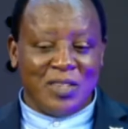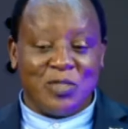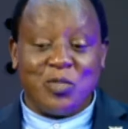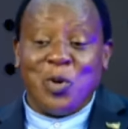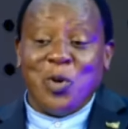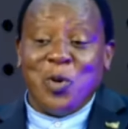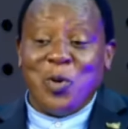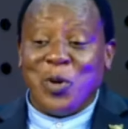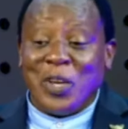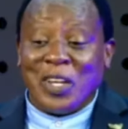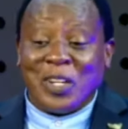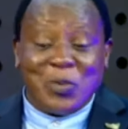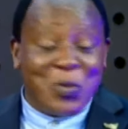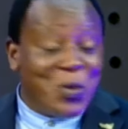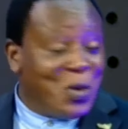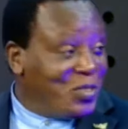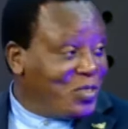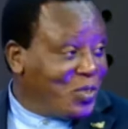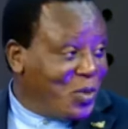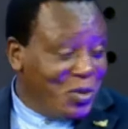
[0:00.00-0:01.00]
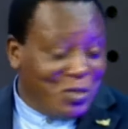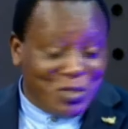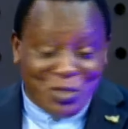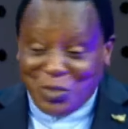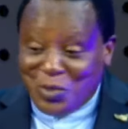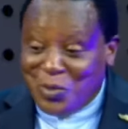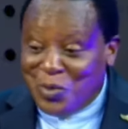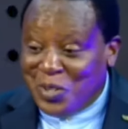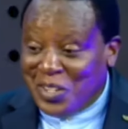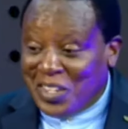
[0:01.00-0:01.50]
So it was
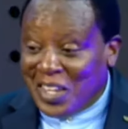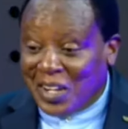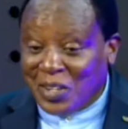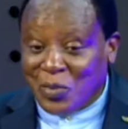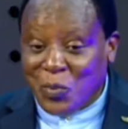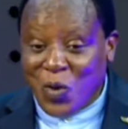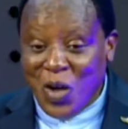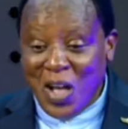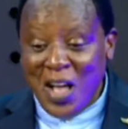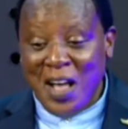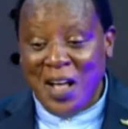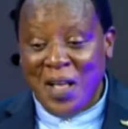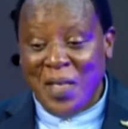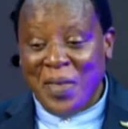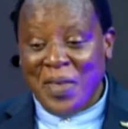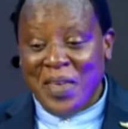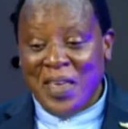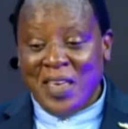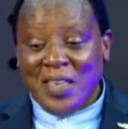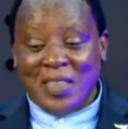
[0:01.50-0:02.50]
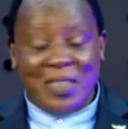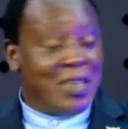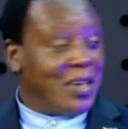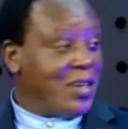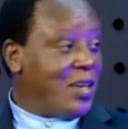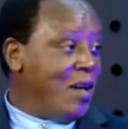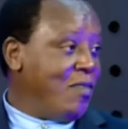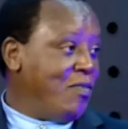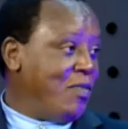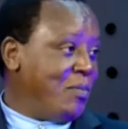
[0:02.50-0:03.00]
construed that, what? The
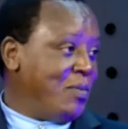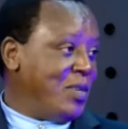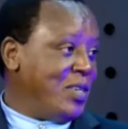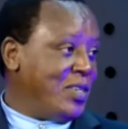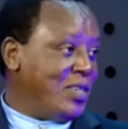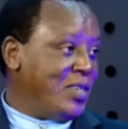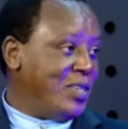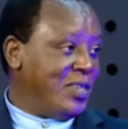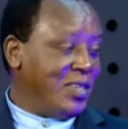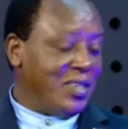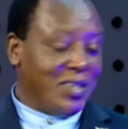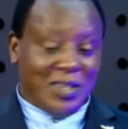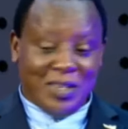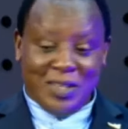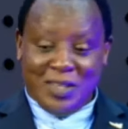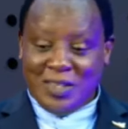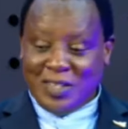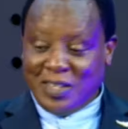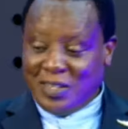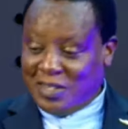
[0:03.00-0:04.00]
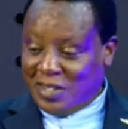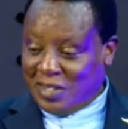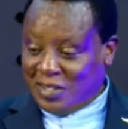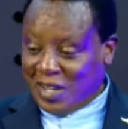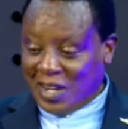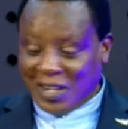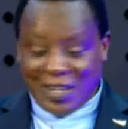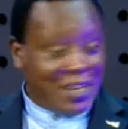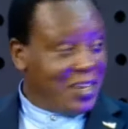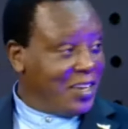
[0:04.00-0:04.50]
government. This
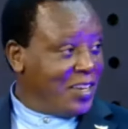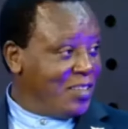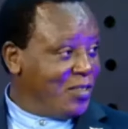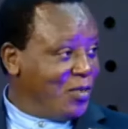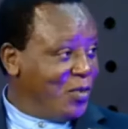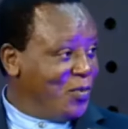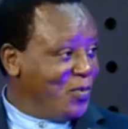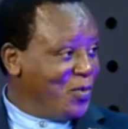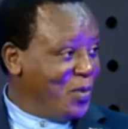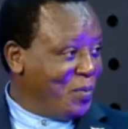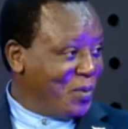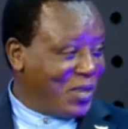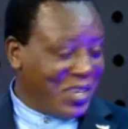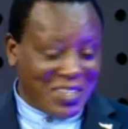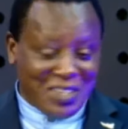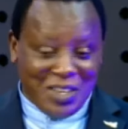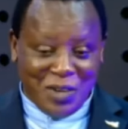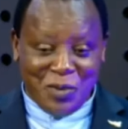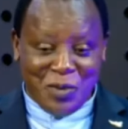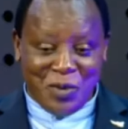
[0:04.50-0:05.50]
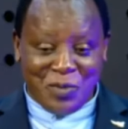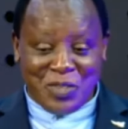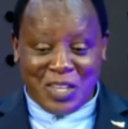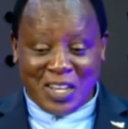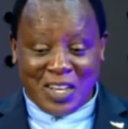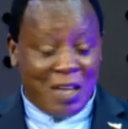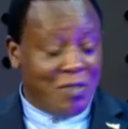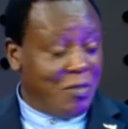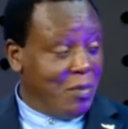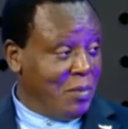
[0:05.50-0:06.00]
is a delegation from Kenya of
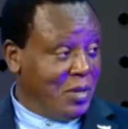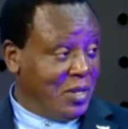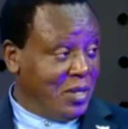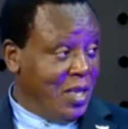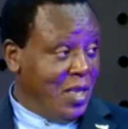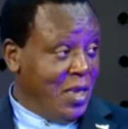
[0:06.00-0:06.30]
the government.